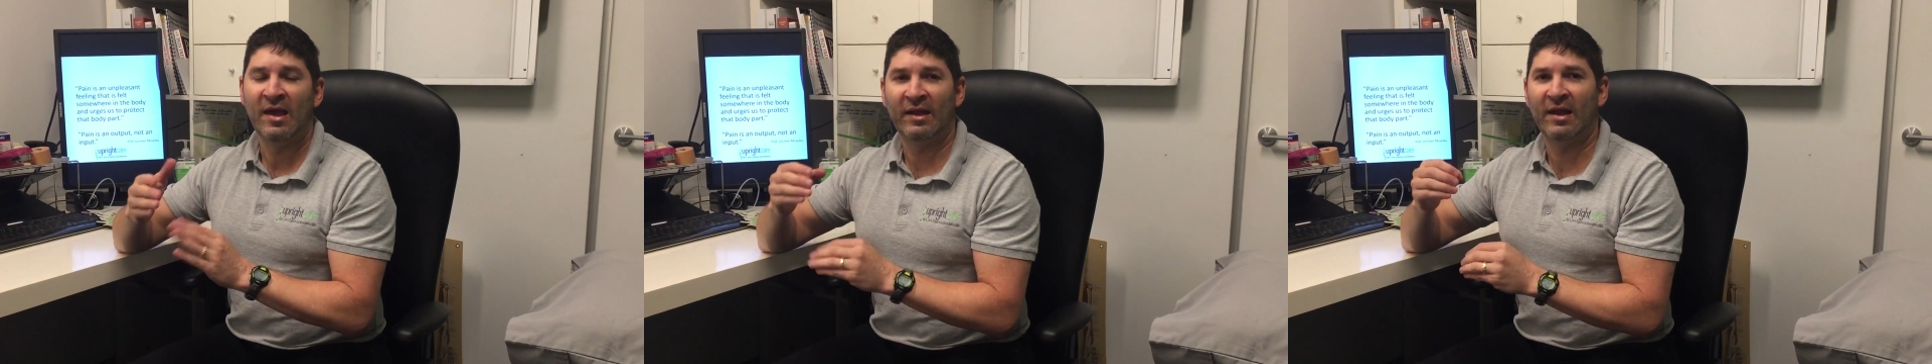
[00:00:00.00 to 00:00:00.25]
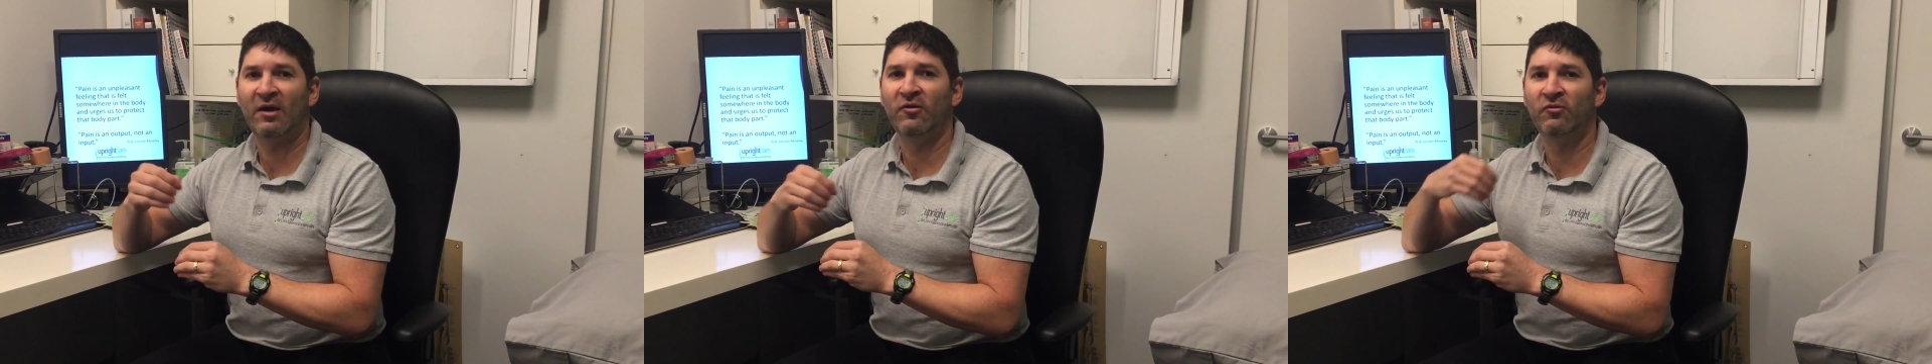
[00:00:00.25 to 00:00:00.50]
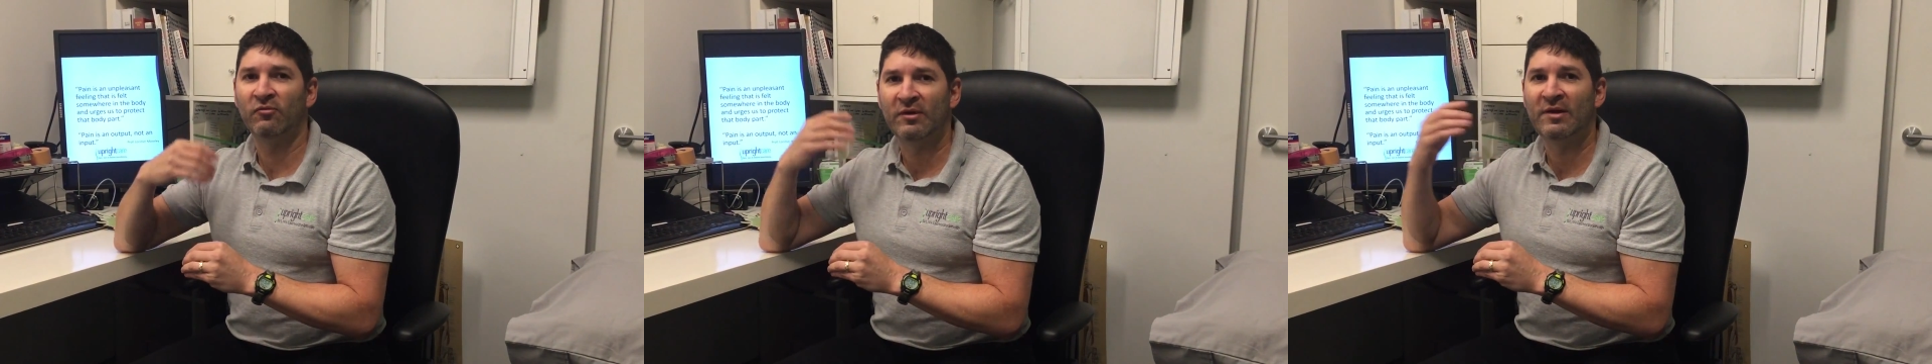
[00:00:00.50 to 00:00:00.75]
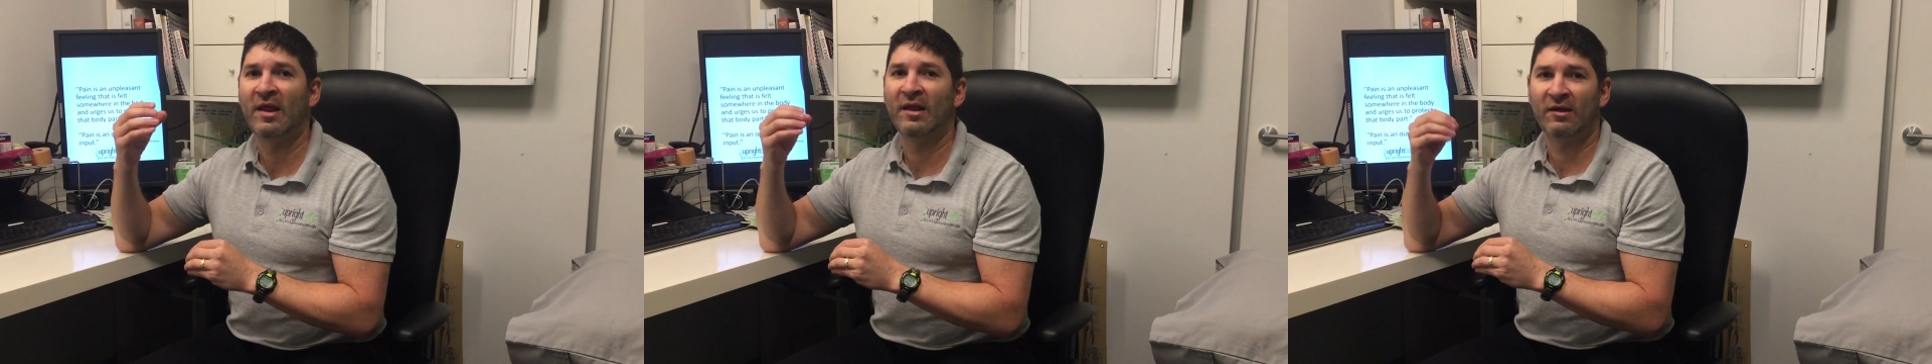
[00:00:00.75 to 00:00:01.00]
and how your
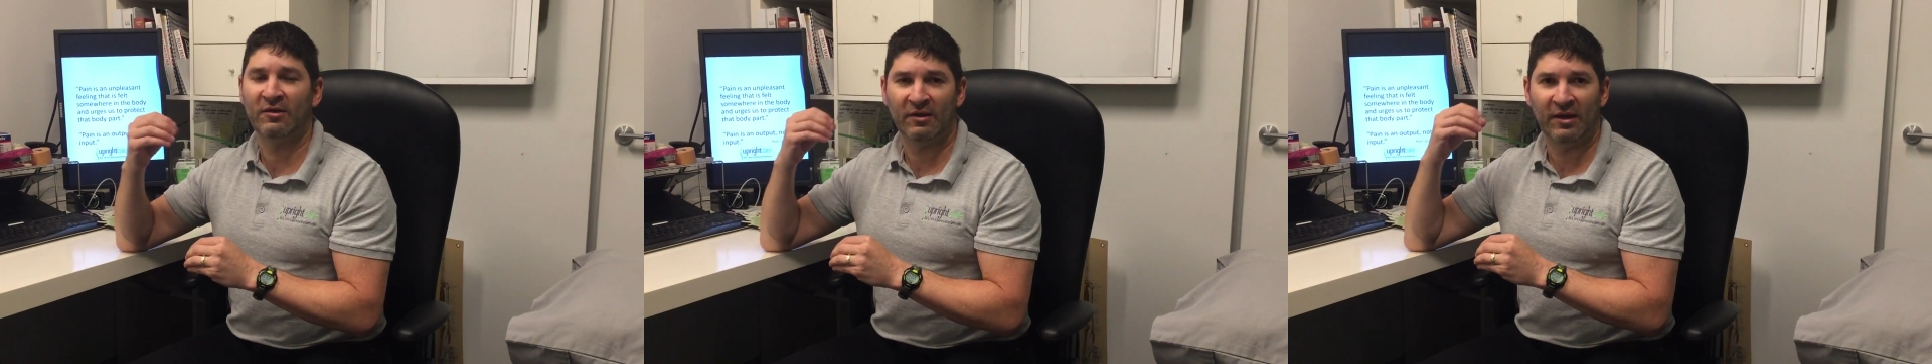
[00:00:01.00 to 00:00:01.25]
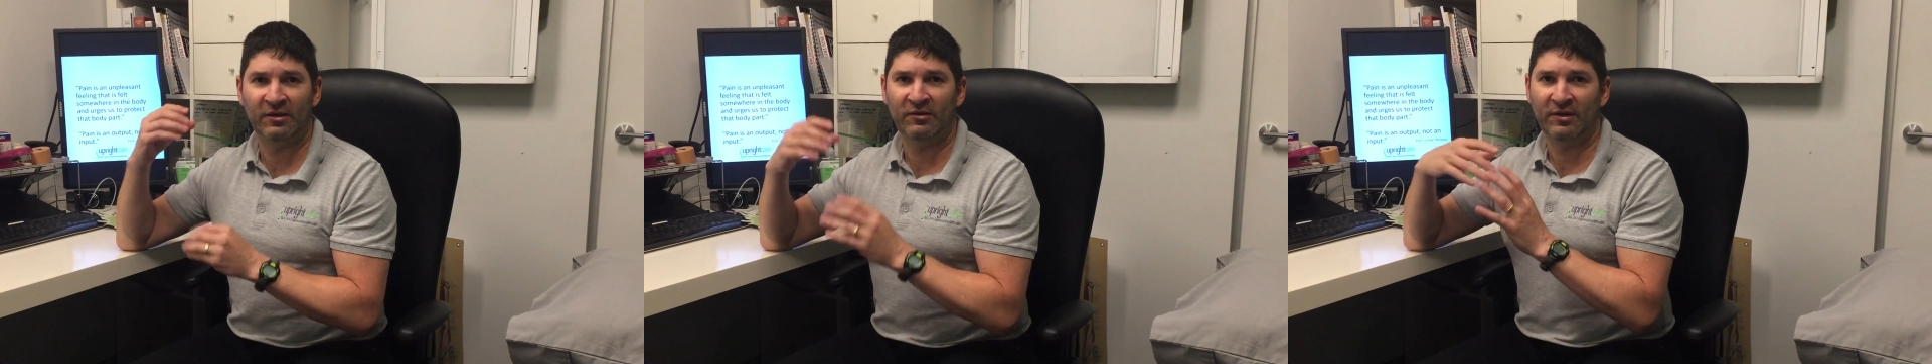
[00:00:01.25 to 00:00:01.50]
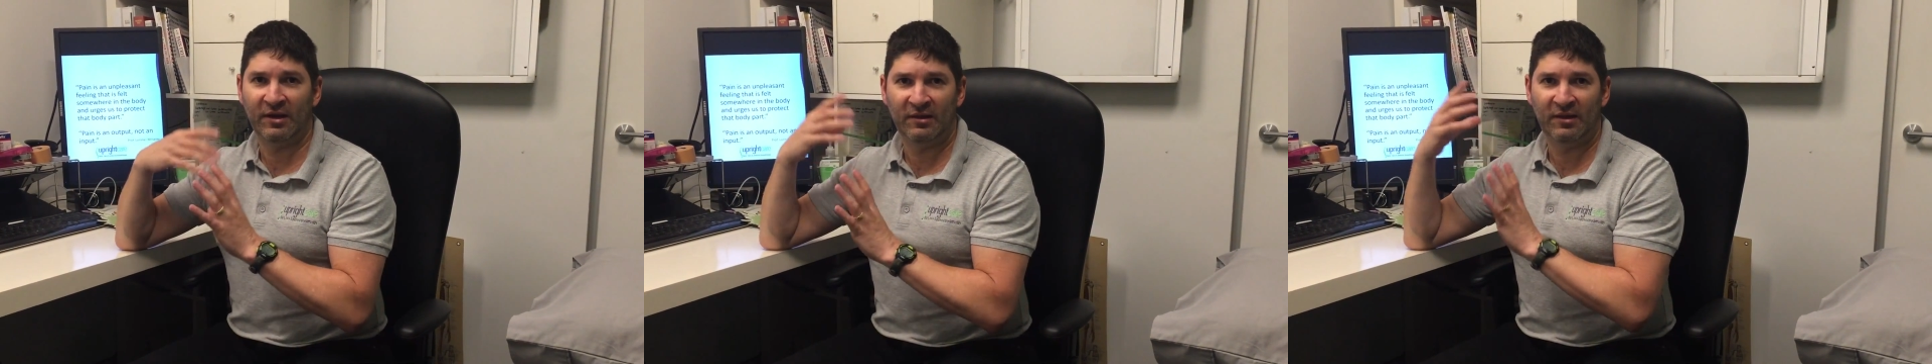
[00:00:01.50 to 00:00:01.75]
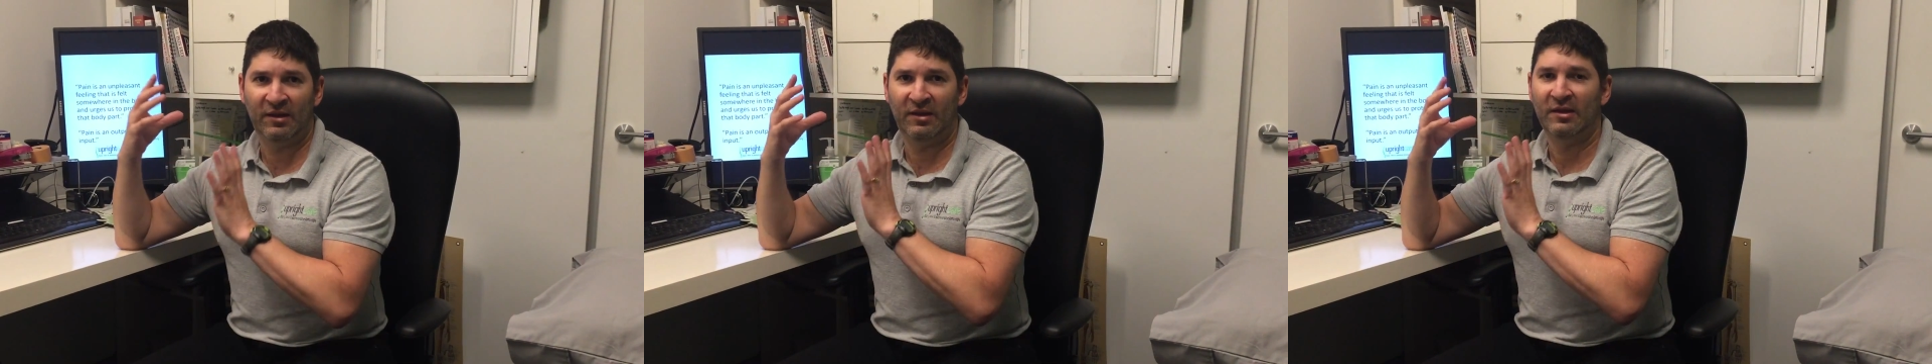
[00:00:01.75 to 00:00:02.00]
neck and
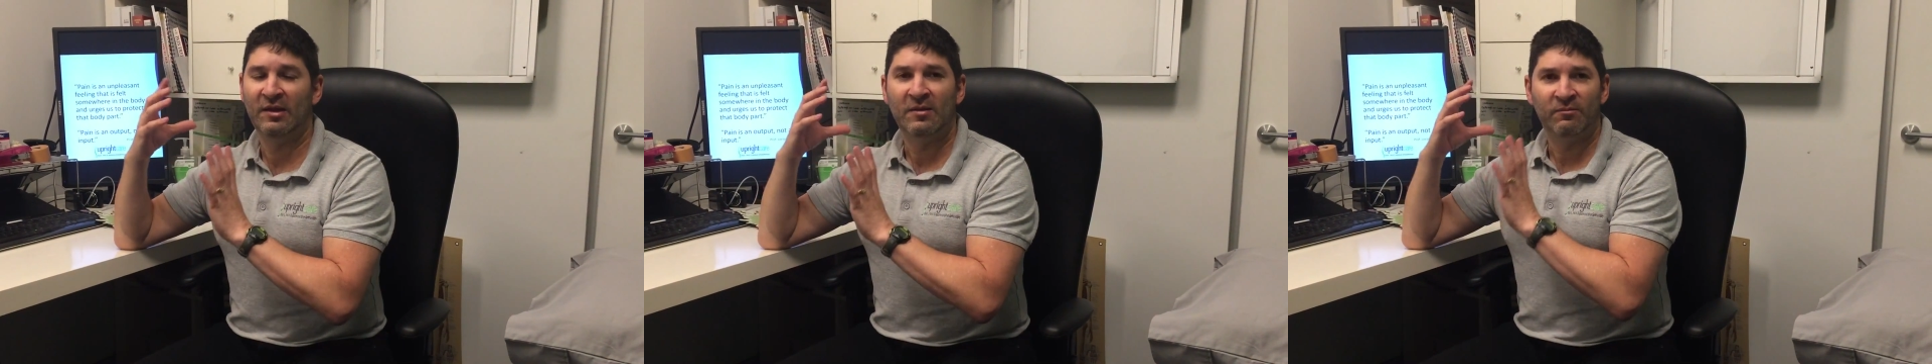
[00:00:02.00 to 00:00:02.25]
the